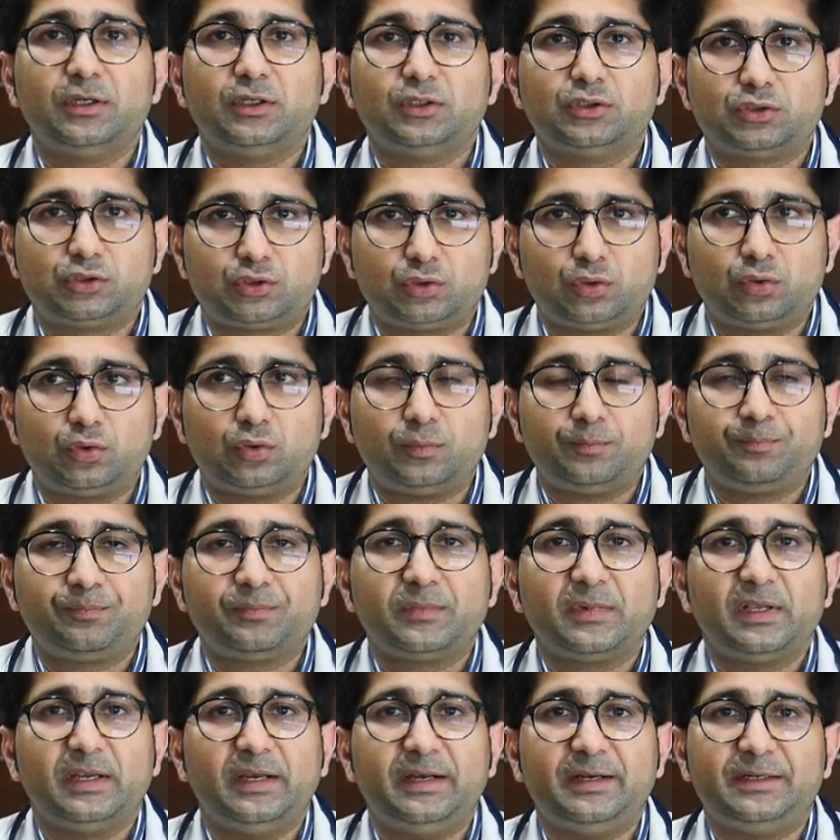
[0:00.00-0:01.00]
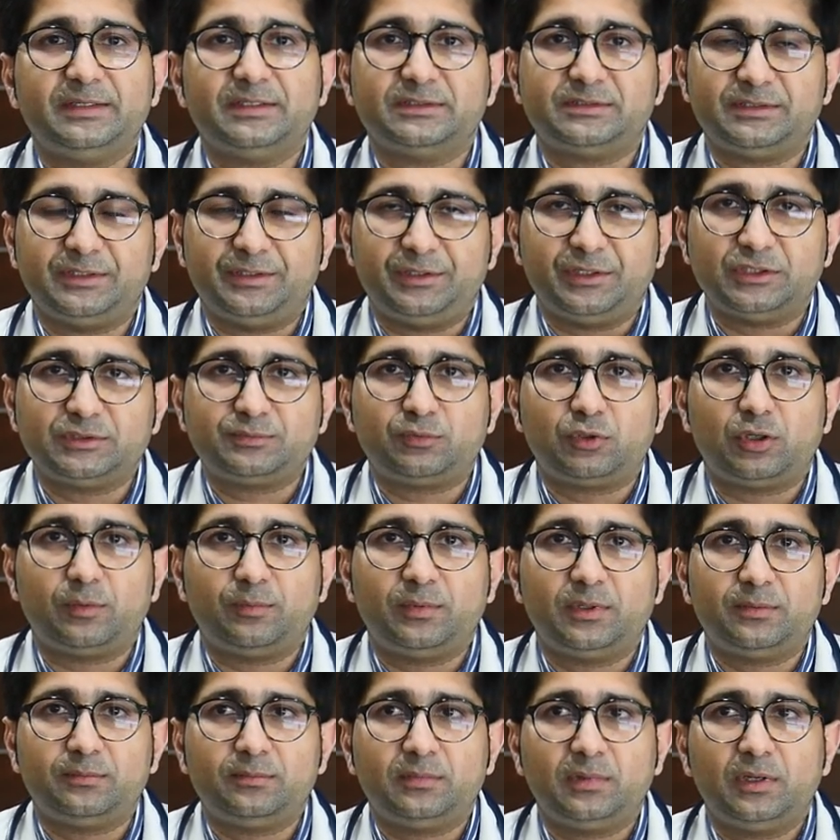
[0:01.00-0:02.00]
So it is a serious
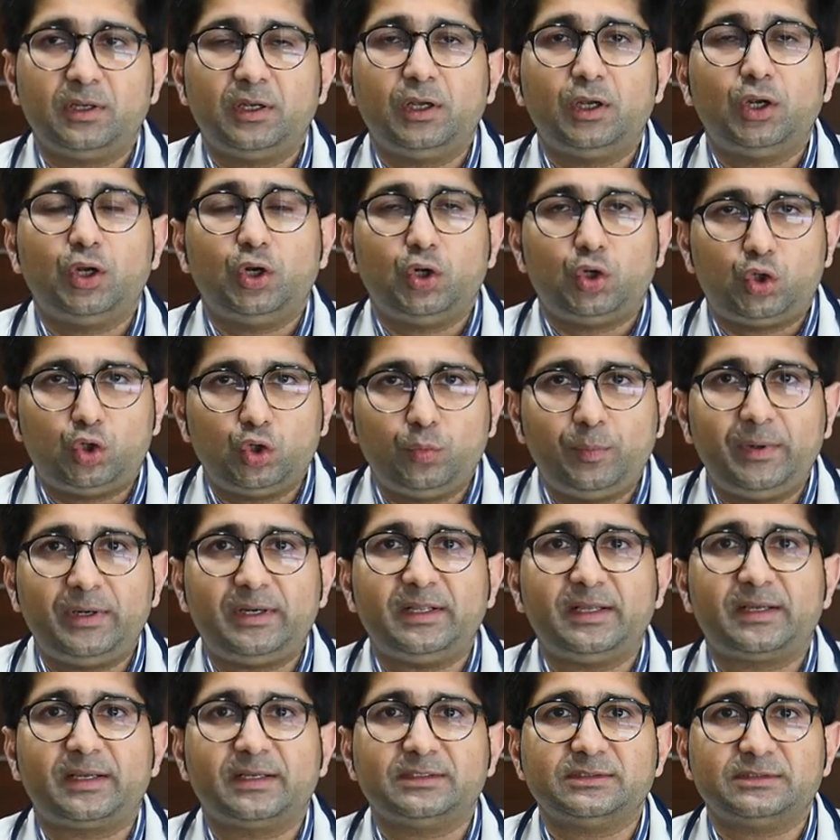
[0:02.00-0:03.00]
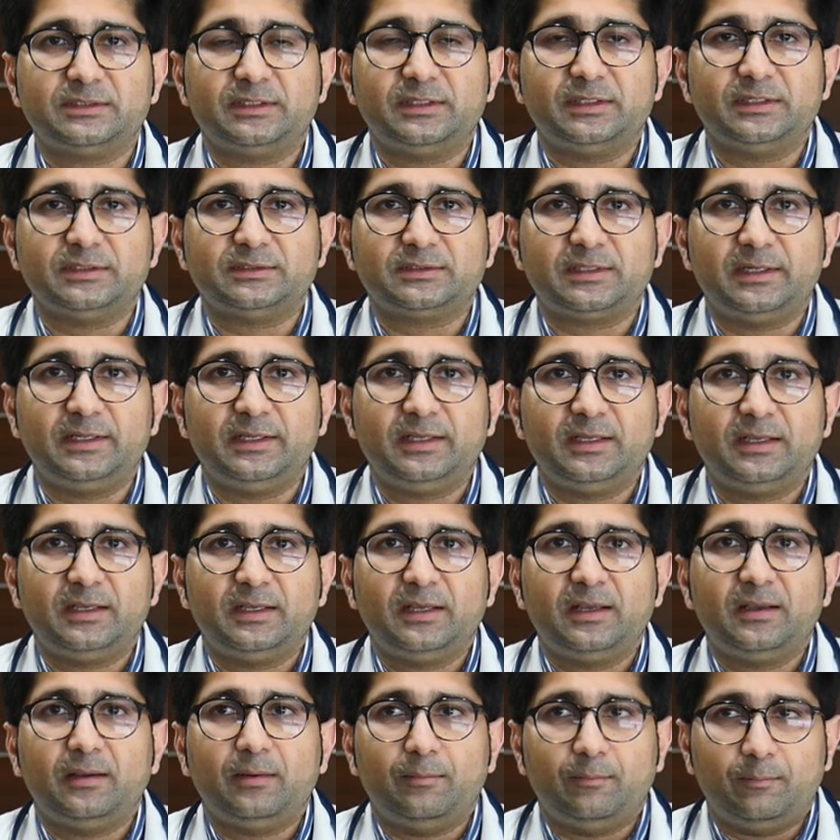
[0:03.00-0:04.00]
problem to be taken seriously
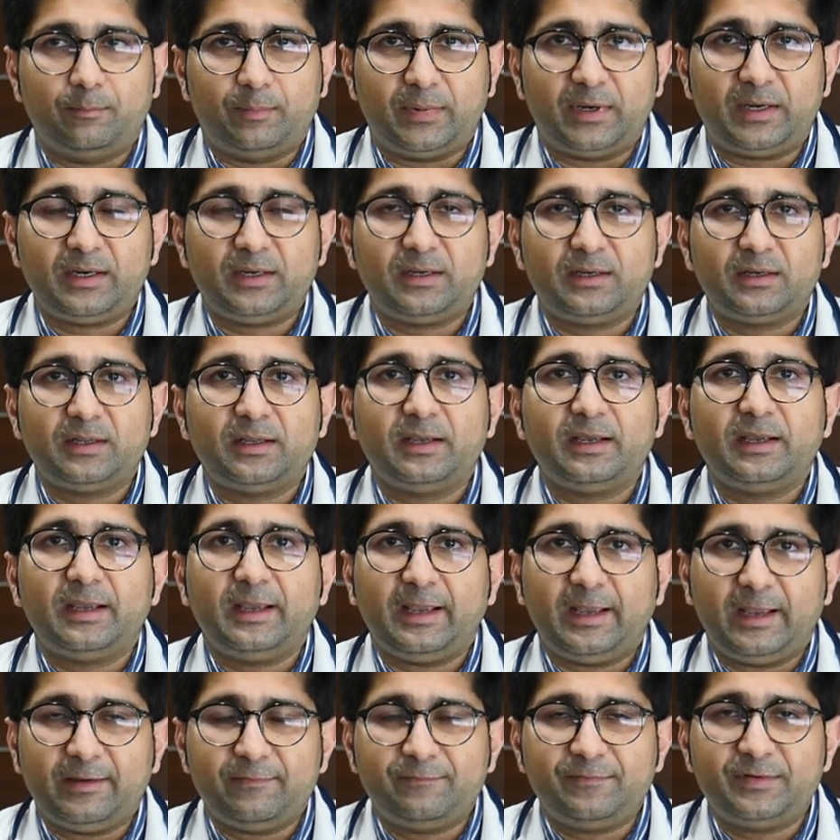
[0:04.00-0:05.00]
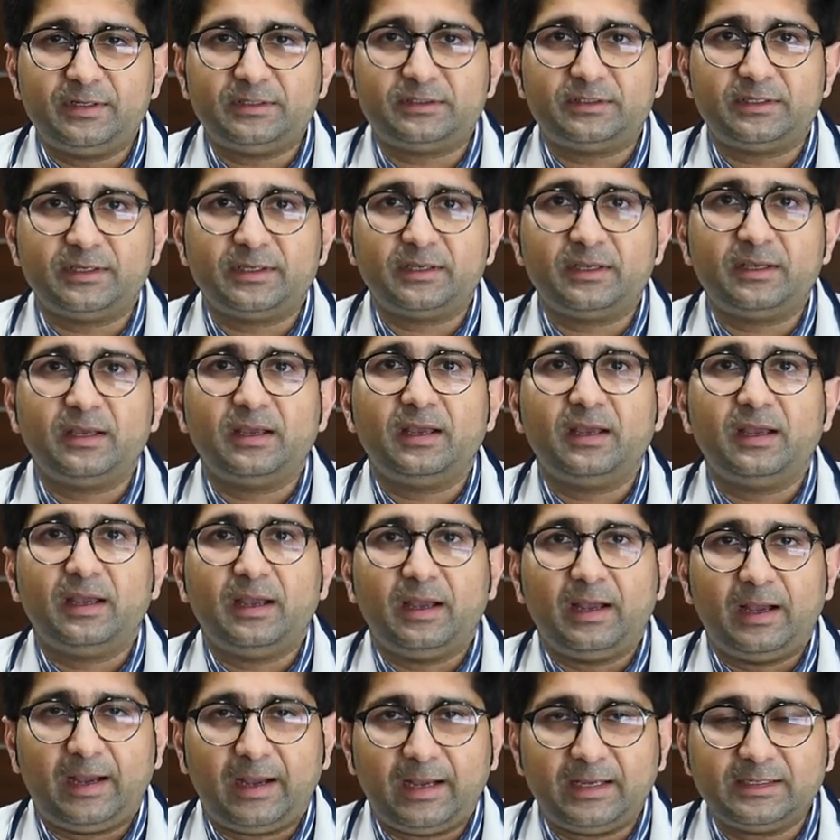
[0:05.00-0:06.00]
but everything
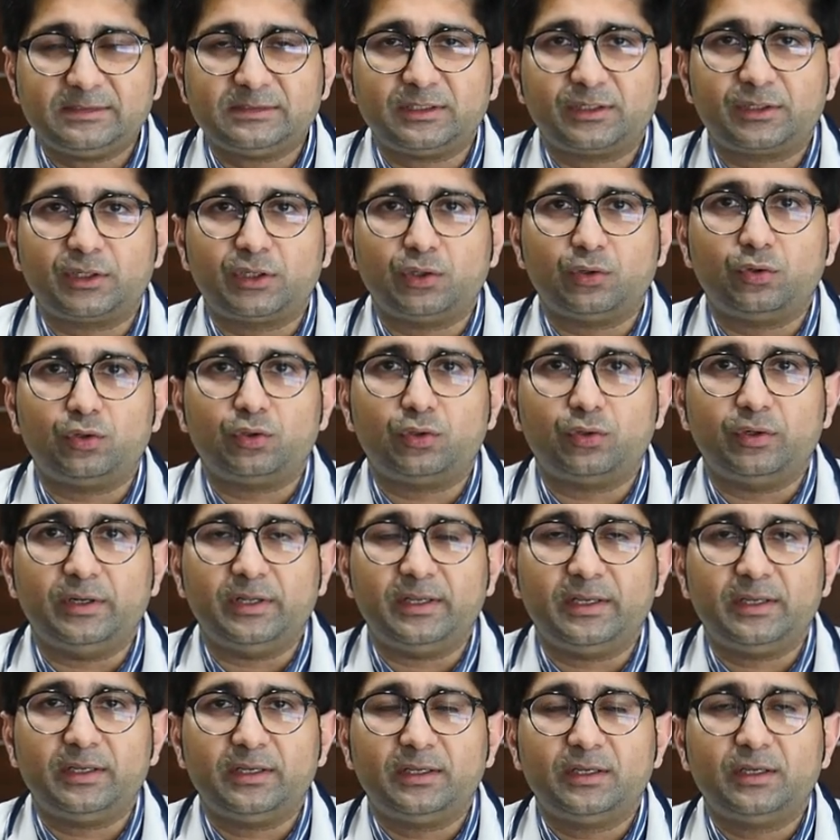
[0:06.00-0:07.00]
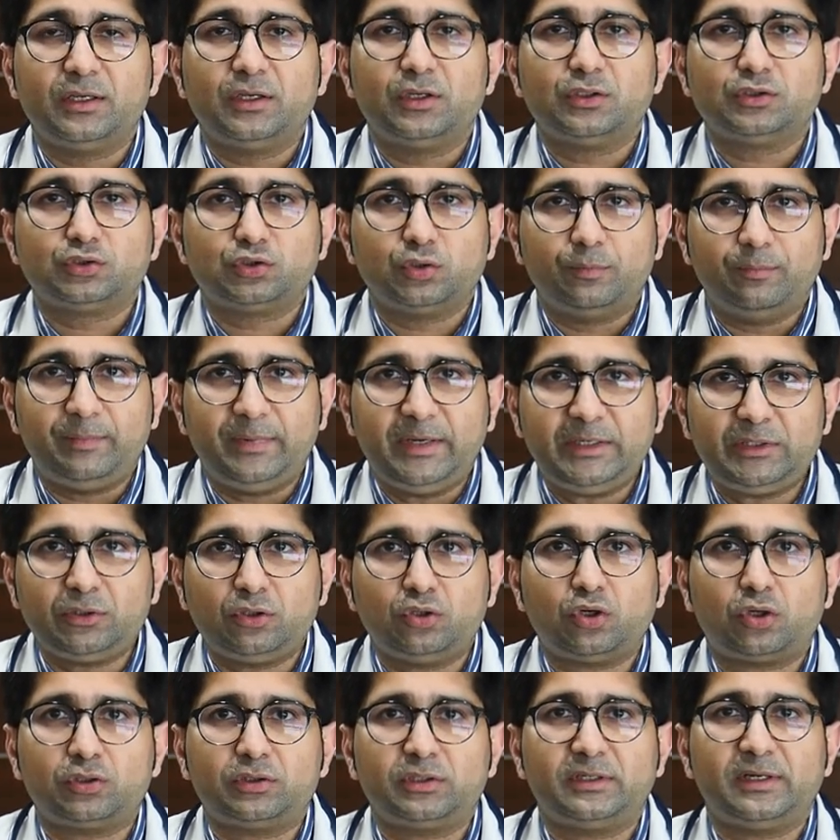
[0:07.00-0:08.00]
has a cure today. So meet your
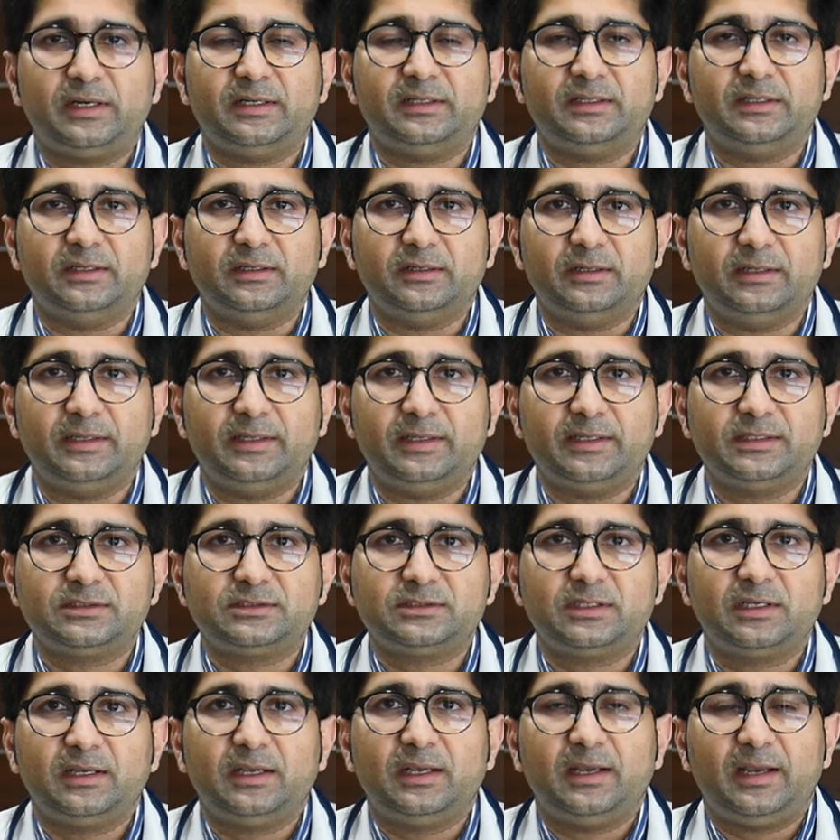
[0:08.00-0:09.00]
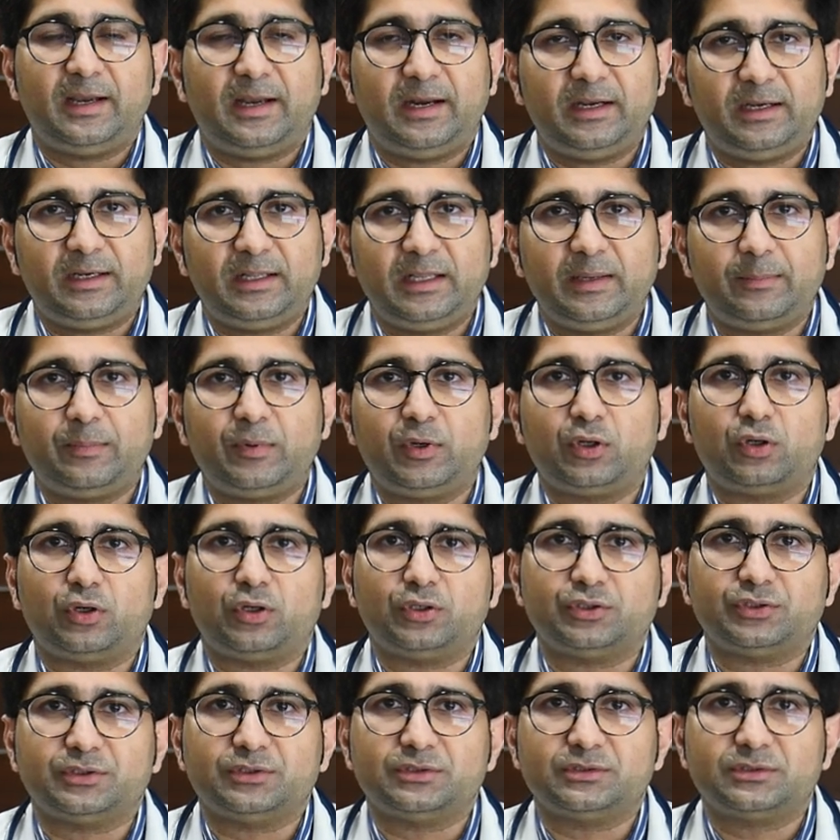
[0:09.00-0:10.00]
doctor at the earliest and take
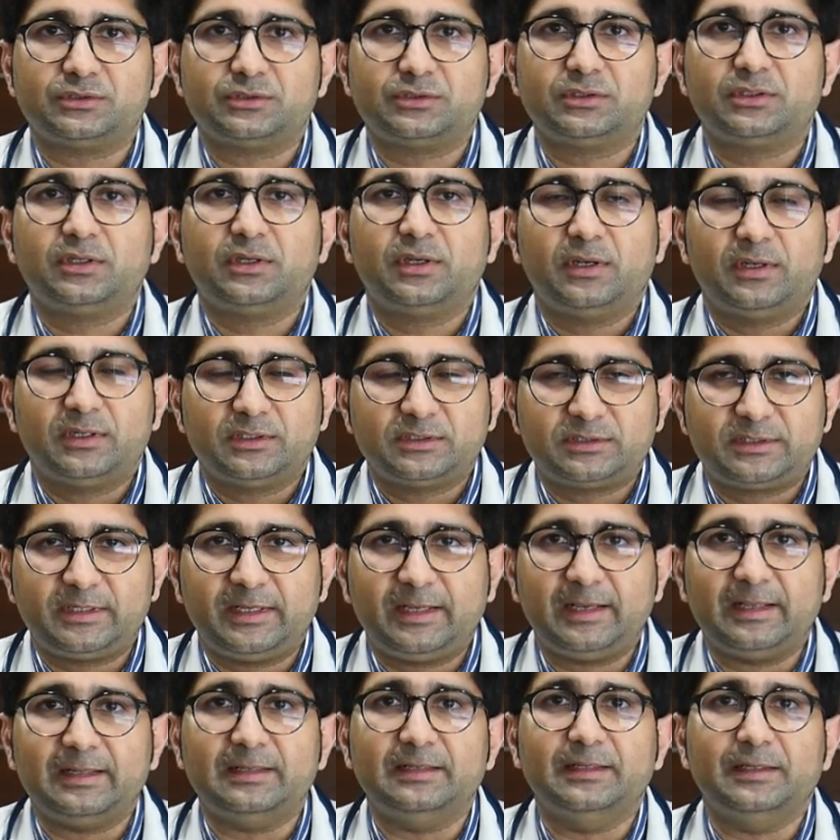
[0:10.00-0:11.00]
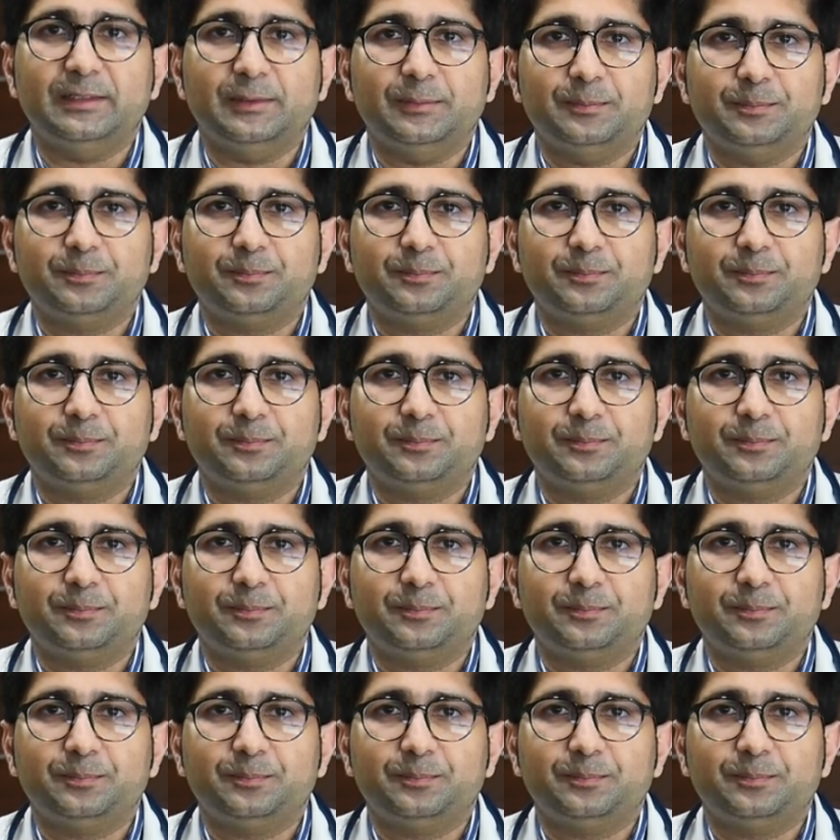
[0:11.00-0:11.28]
precautions. Stay healthy.